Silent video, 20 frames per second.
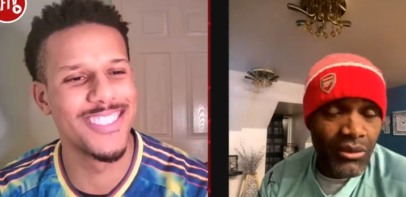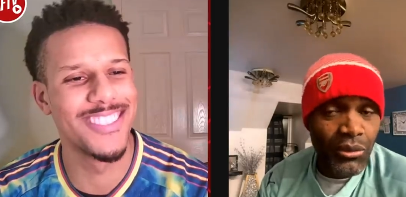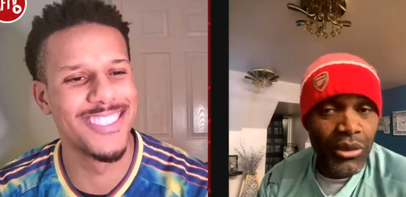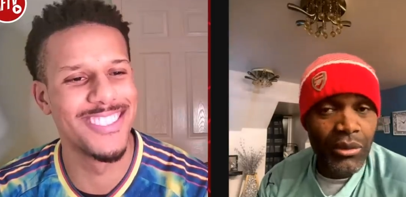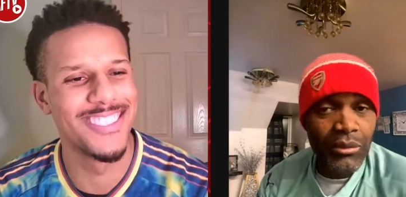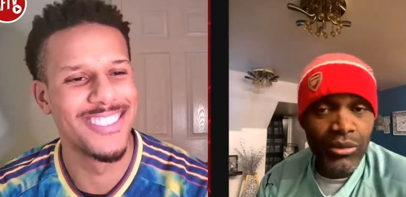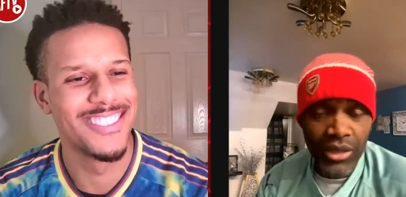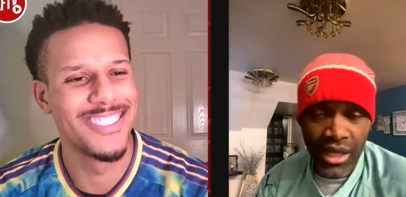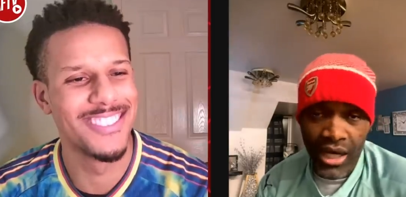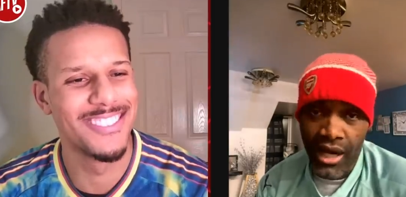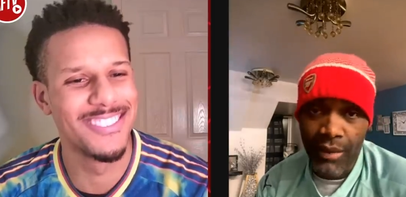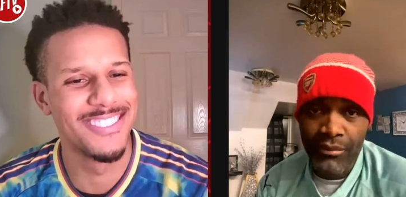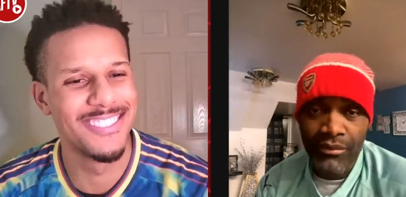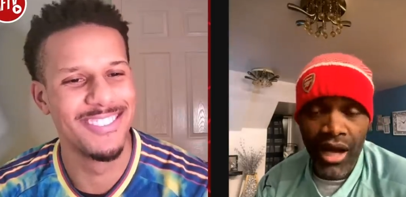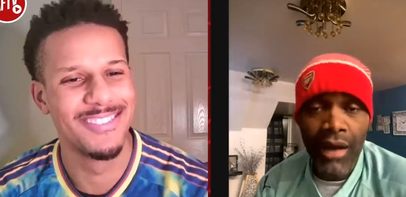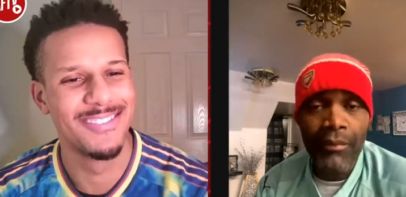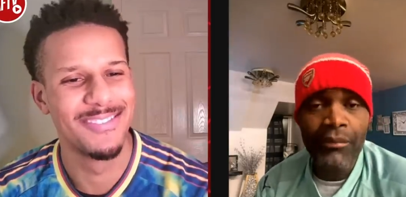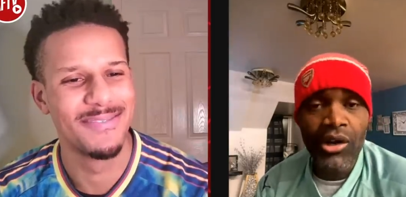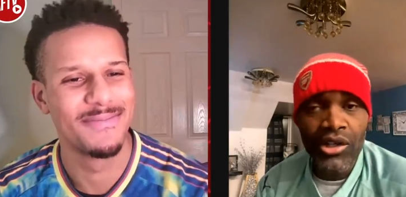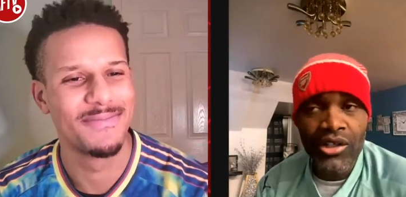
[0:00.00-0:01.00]
Speaker 1: we I'm
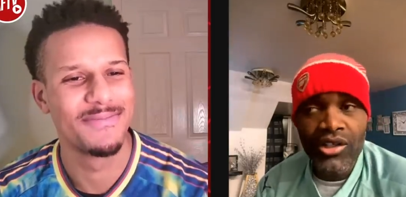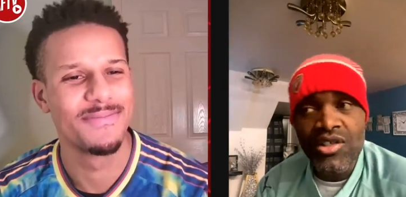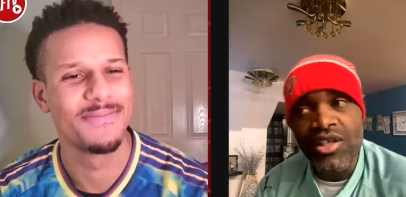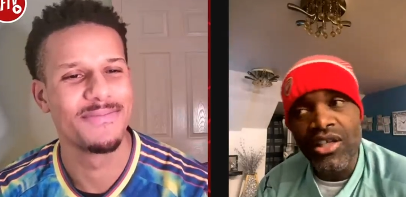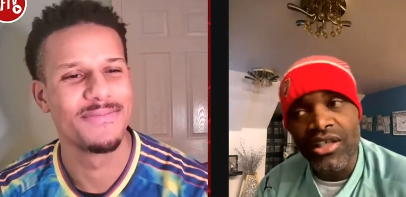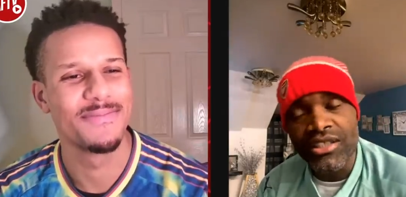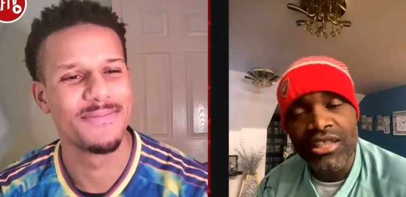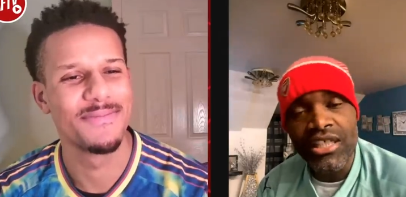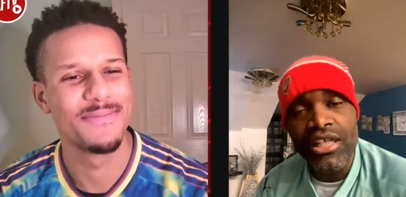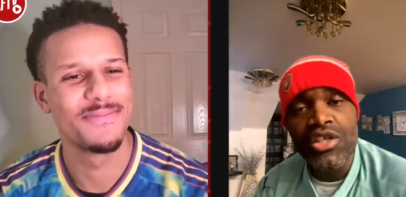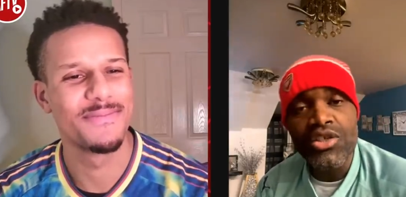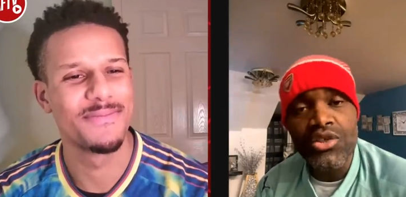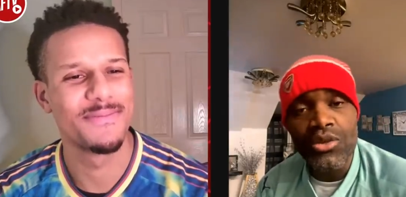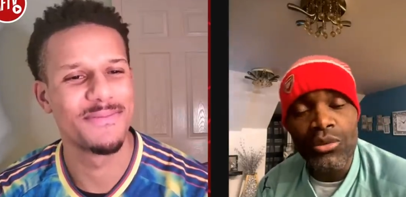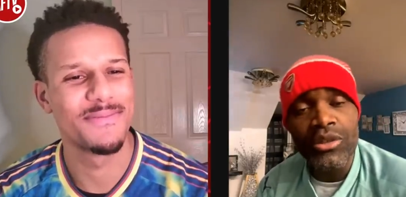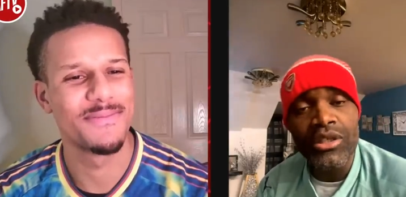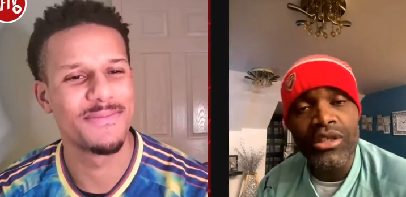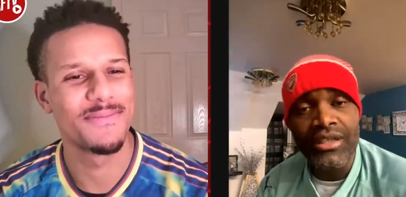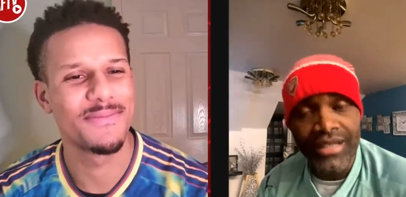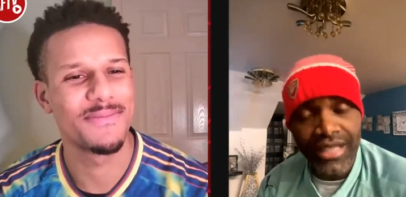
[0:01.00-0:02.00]
I'm gonna say Chelsea.
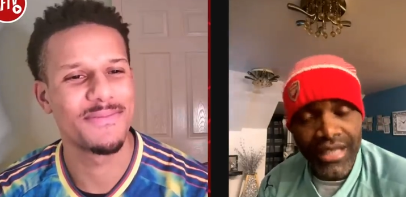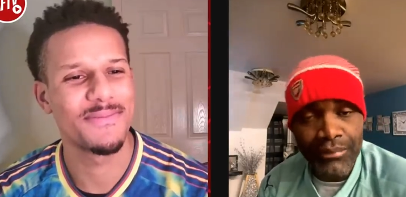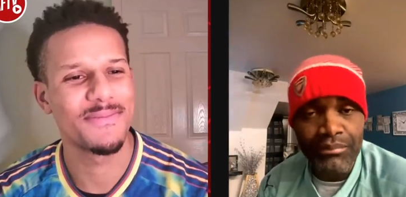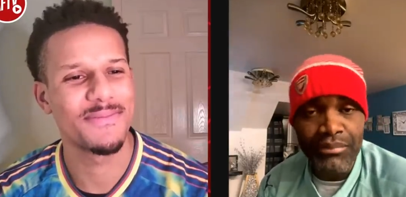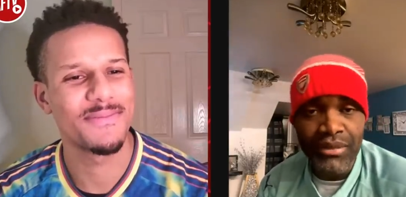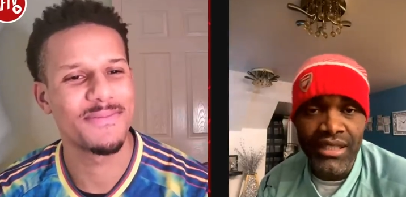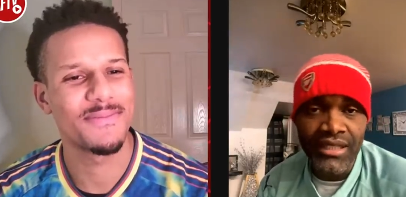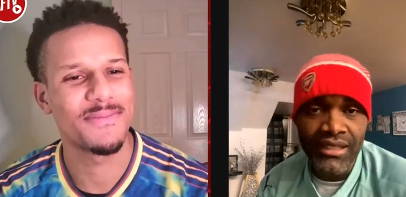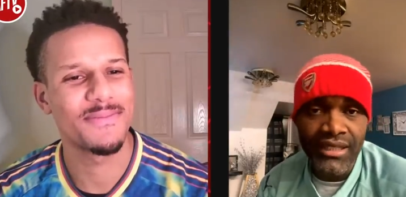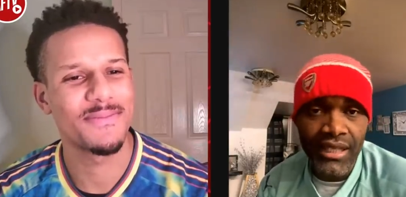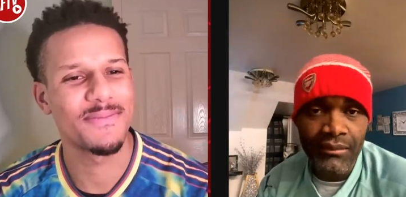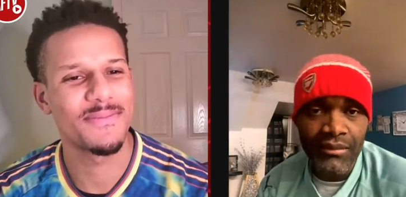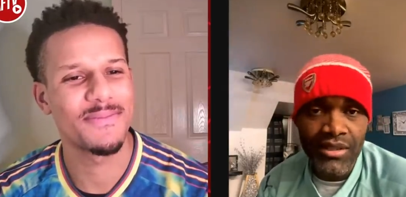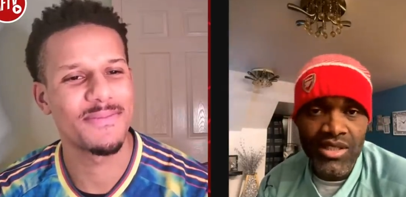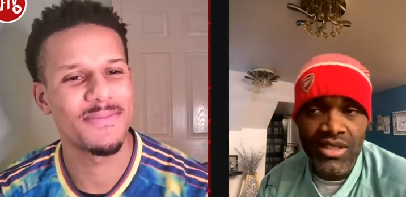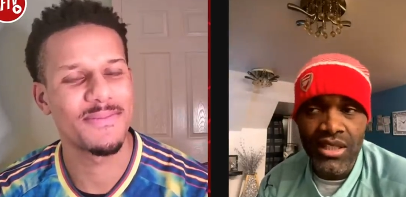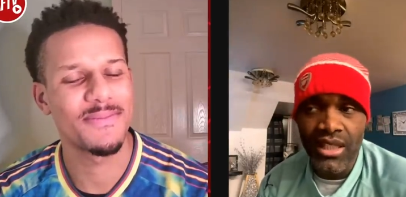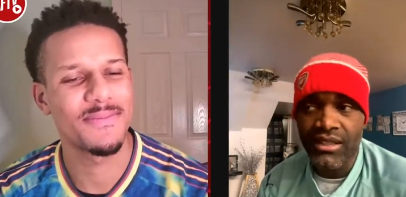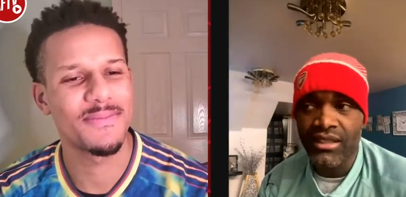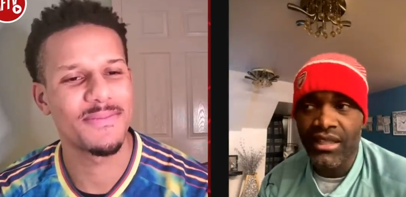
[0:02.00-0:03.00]
We did beat them.
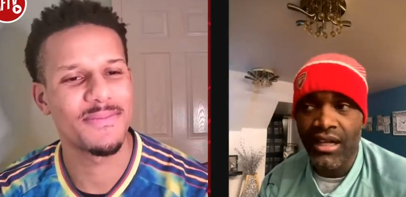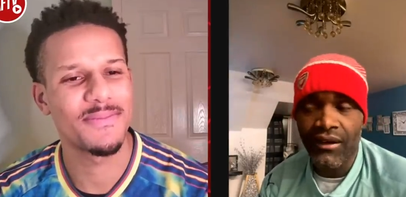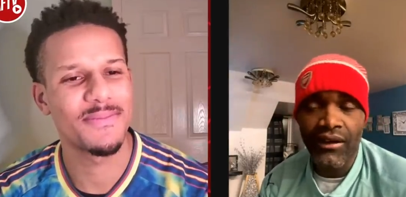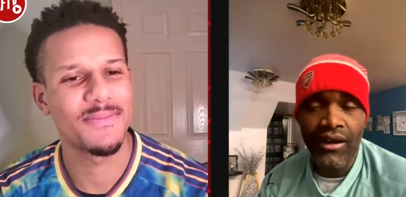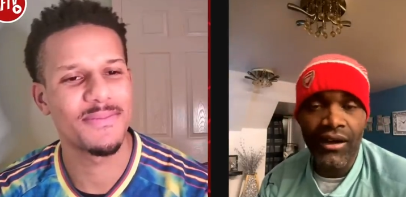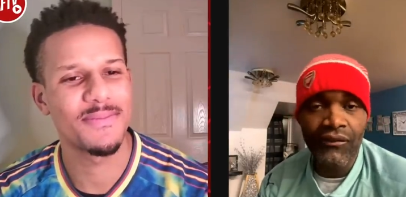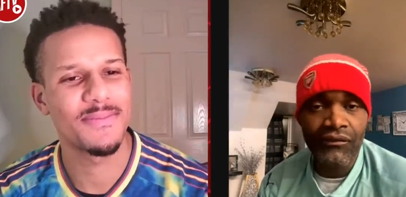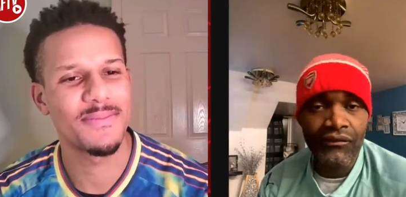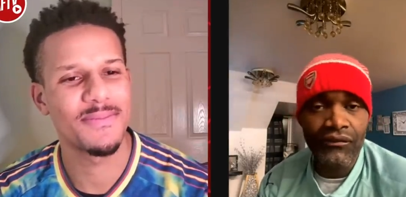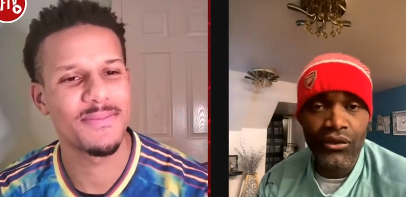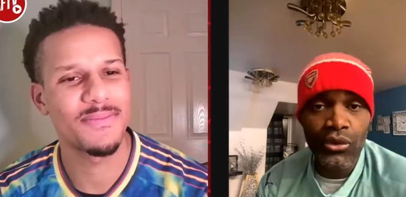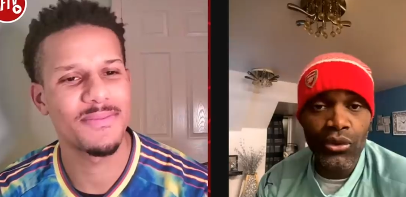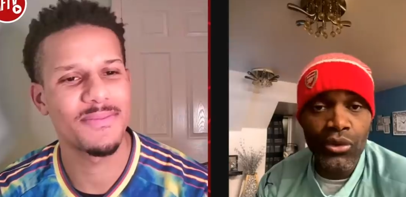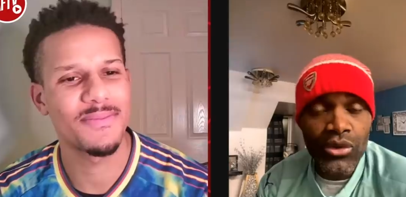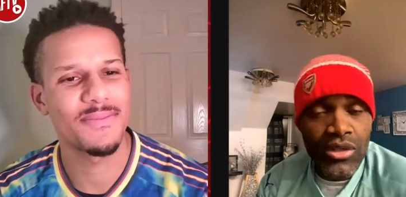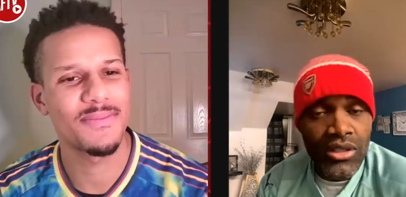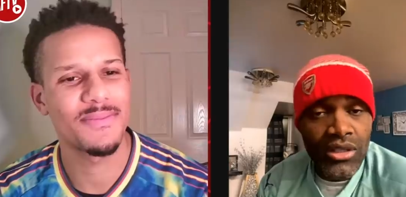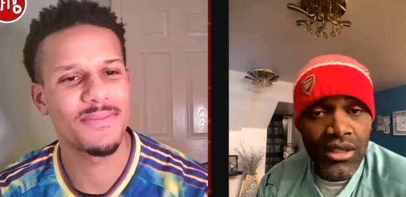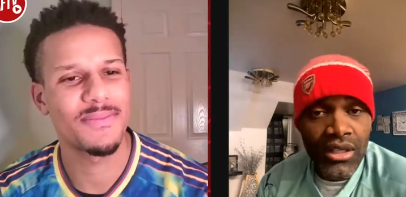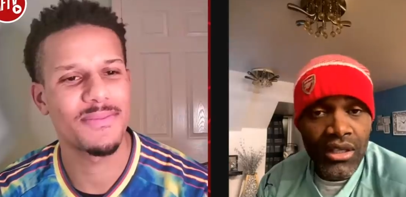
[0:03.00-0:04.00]
It's not a, a
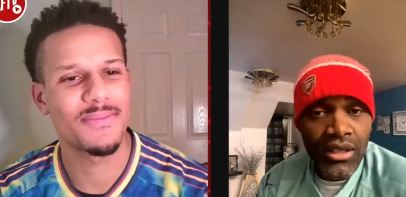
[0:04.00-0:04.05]
fluke.